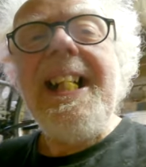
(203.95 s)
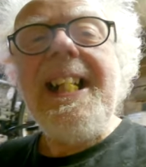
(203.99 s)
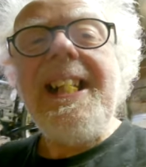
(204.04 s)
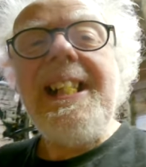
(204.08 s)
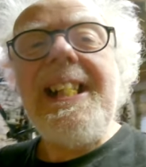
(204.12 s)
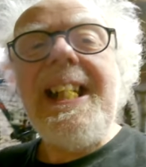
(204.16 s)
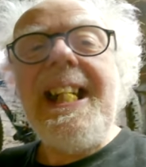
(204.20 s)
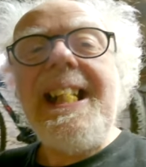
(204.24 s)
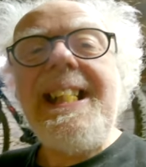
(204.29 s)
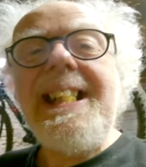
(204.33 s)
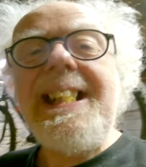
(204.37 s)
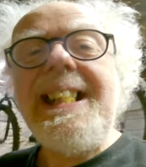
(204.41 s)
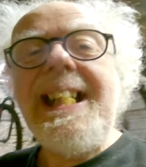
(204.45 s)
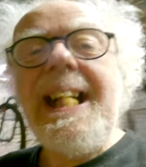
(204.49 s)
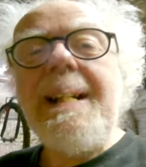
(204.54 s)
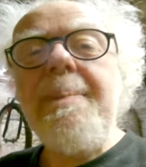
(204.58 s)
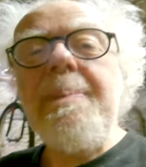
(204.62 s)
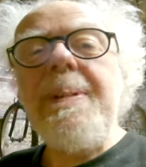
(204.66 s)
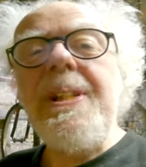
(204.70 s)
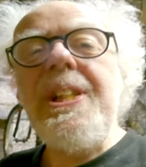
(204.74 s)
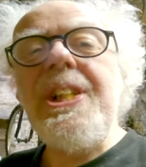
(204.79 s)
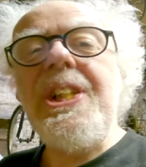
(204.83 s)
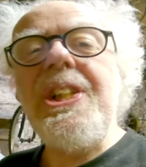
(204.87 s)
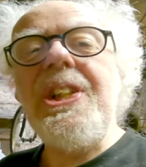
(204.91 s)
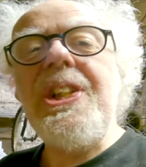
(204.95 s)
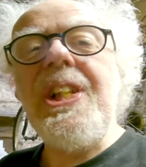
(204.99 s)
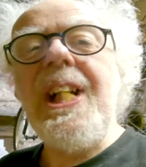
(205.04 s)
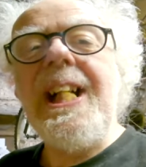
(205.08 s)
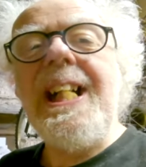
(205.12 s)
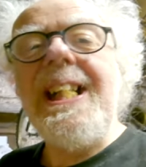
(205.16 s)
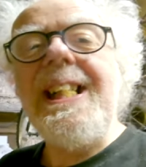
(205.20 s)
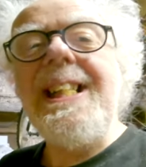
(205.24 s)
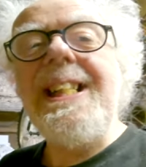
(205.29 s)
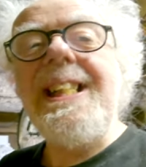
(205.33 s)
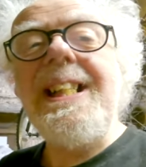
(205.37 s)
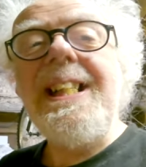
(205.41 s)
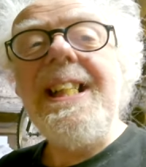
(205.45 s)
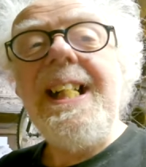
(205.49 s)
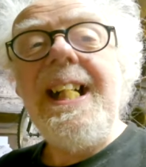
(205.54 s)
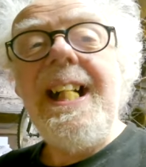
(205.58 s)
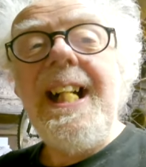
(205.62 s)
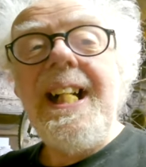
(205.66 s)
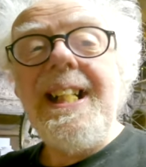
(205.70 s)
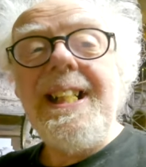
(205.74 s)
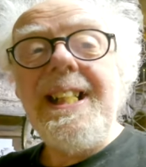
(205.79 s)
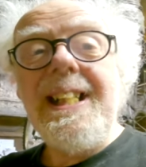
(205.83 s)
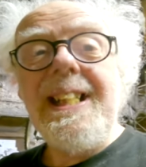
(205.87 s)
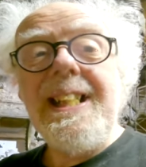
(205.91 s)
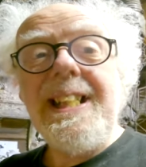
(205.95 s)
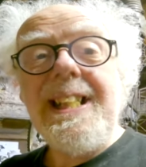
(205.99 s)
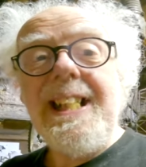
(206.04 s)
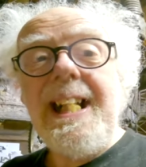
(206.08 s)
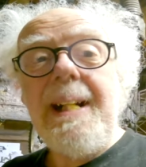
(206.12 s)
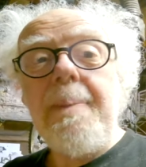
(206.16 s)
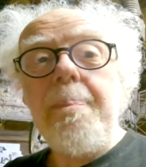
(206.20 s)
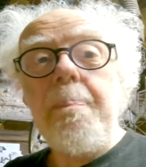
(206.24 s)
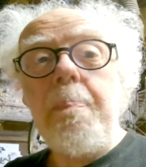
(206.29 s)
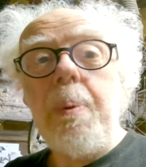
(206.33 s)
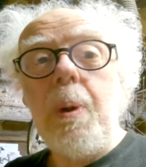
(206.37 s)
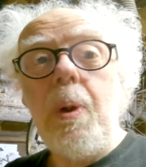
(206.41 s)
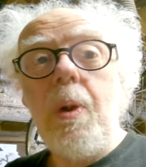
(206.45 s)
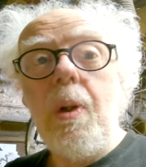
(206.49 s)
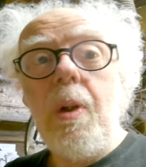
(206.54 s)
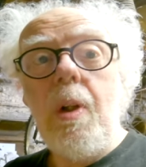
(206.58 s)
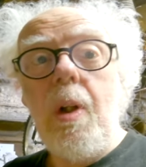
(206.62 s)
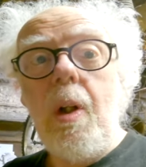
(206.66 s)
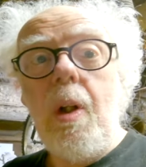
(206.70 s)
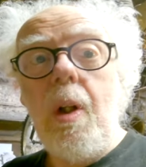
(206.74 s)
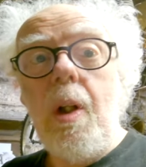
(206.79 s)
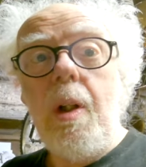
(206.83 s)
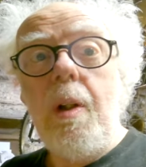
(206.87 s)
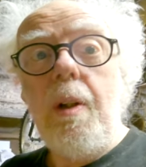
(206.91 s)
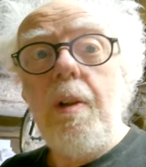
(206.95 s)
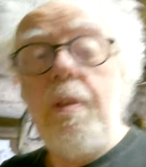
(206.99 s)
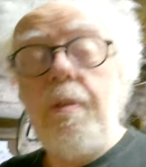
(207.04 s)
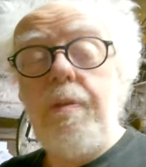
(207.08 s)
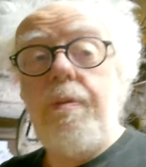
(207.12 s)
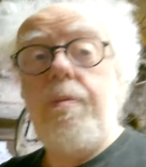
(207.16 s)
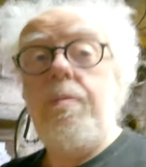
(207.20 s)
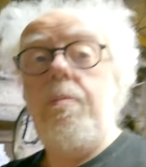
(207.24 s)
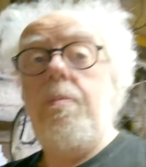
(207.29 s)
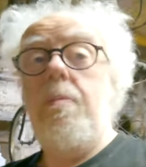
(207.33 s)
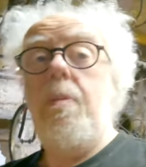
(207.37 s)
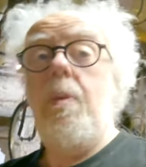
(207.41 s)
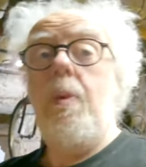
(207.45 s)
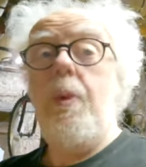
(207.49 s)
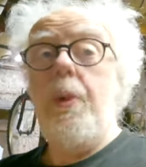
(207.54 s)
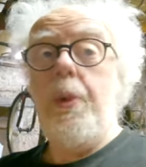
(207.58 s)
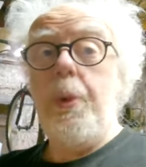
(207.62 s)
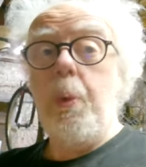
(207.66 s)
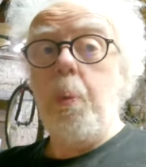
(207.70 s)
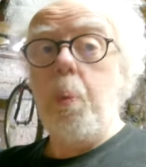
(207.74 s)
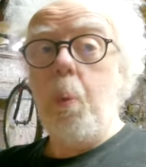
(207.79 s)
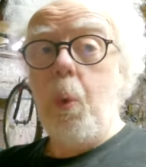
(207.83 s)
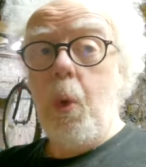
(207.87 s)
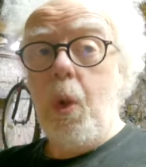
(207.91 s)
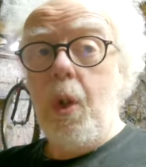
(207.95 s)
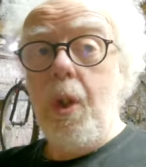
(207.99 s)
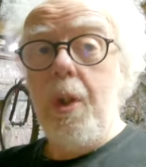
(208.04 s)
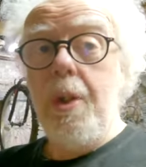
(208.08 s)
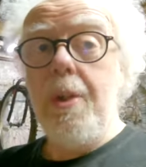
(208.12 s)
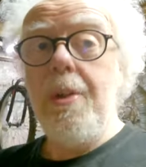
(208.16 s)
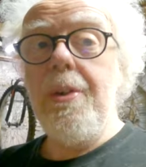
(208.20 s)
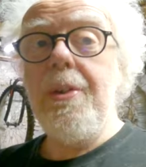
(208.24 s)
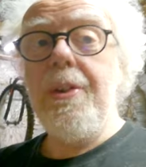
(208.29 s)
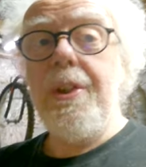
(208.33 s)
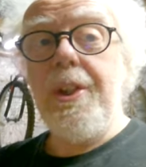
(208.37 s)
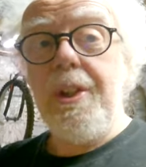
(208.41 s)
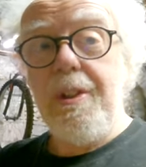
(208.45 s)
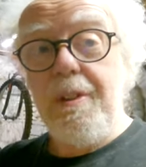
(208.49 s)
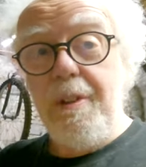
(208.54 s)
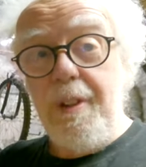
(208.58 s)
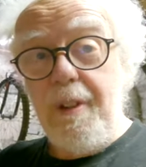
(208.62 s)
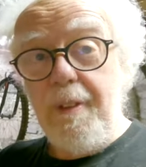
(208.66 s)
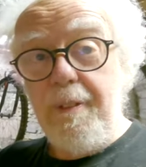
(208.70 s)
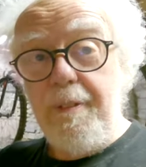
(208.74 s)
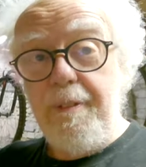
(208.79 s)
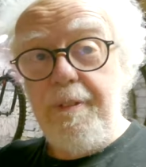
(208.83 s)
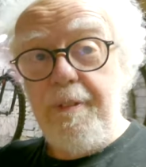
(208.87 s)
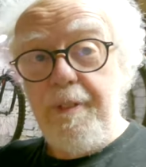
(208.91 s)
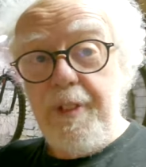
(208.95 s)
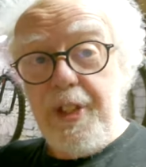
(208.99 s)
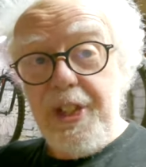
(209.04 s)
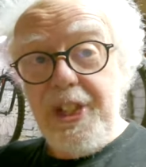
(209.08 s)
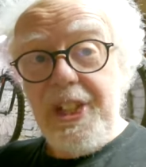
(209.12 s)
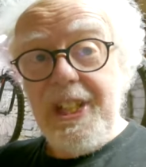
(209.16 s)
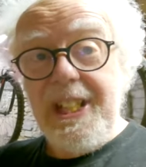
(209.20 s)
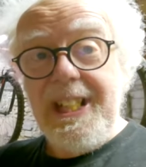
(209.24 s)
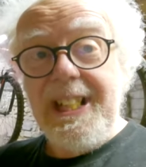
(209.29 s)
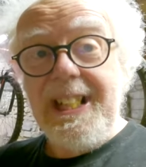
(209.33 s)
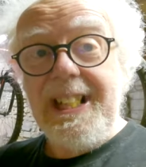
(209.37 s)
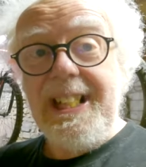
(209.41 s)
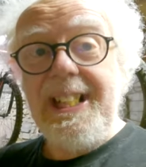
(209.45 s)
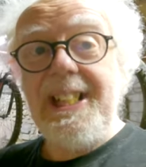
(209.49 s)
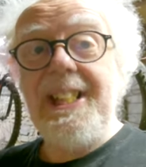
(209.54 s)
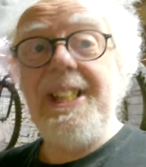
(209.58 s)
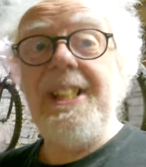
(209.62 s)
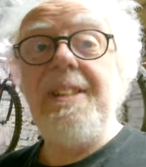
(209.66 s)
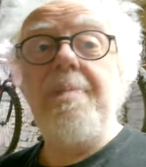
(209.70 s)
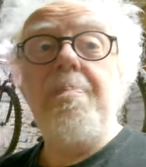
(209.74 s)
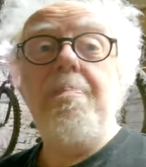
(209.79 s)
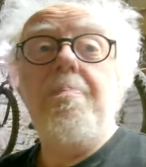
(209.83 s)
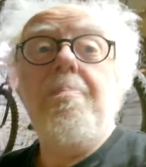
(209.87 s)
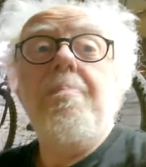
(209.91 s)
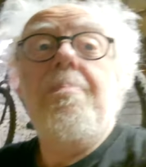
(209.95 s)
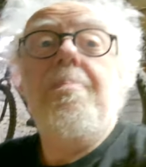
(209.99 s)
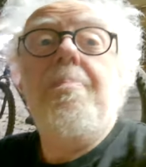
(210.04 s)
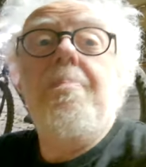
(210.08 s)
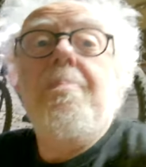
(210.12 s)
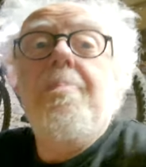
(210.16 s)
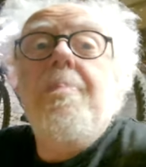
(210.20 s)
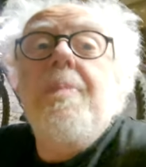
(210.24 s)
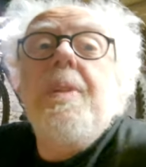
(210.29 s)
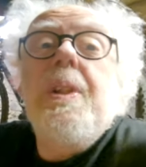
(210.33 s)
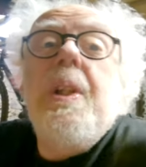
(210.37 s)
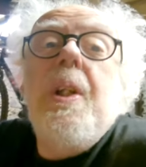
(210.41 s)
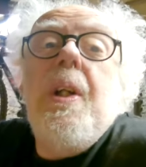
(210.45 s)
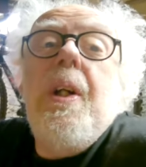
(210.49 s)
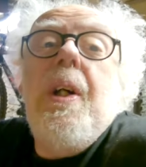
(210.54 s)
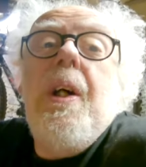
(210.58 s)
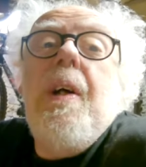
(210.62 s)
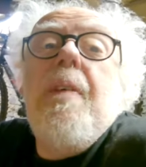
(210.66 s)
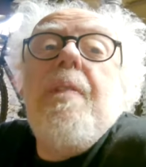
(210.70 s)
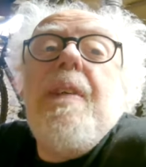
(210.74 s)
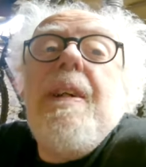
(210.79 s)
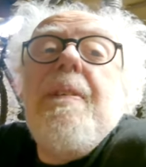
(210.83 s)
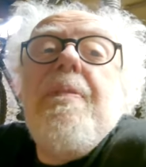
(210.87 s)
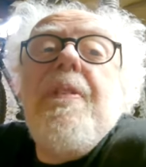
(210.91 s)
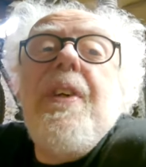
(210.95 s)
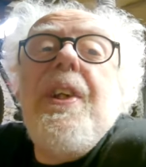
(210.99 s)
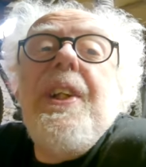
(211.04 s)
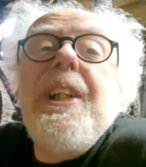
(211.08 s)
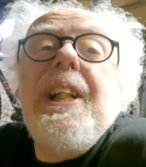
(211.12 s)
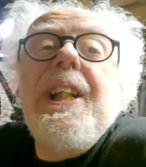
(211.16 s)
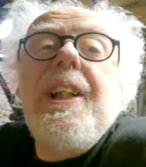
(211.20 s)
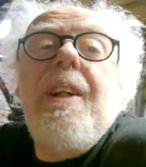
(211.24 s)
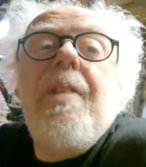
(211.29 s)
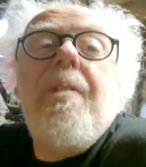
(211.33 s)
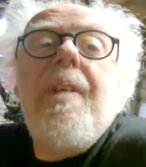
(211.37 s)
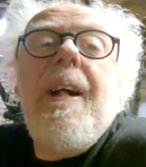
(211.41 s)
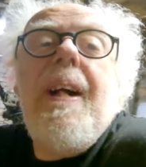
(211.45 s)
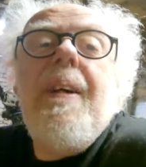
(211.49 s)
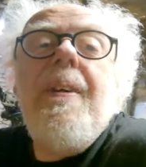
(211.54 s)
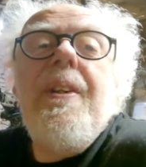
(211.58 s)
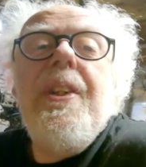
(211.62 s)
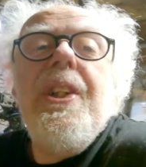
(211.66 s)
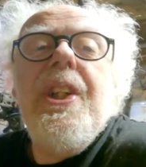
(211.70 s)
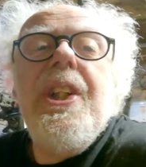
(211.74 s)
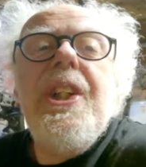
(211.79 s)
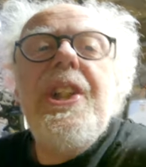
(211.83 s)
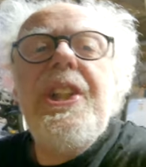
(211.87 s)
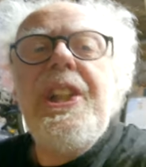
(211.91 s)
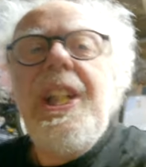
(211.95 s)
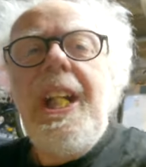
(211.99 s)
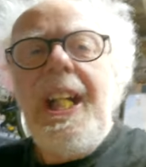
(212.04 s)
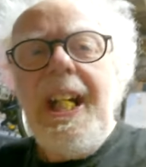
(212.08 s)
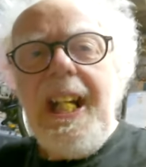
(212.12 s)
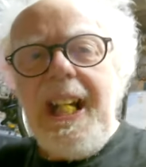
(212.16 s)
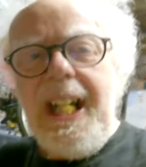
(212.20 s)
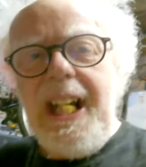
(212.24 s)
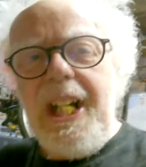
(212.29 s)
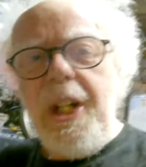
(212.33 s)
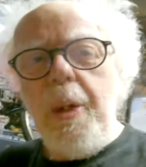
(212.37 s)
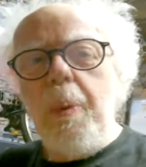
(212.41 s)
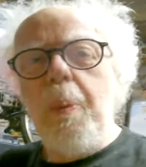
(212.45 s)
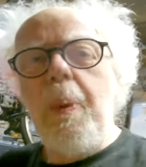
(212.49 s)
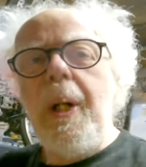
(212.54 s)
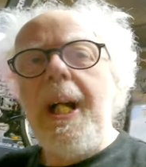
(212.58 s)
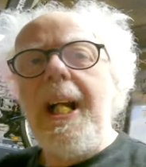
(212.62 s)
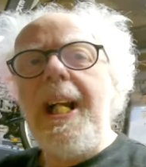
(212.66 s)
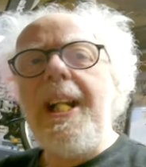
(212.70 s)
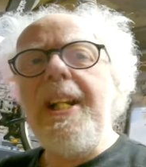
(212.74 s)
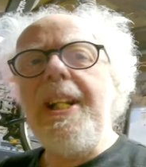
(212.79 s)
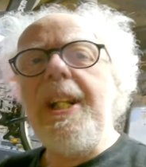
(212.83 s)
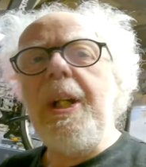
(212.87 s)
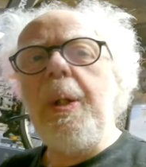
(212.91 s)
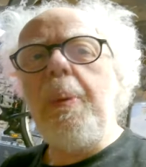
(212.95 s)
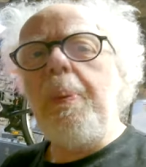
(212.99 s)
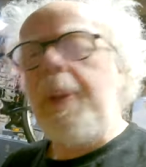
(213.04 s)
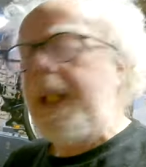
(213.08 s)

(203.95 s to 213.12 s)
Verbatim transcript: They demonstrate an example of the world, of physics, of everything around us in a way that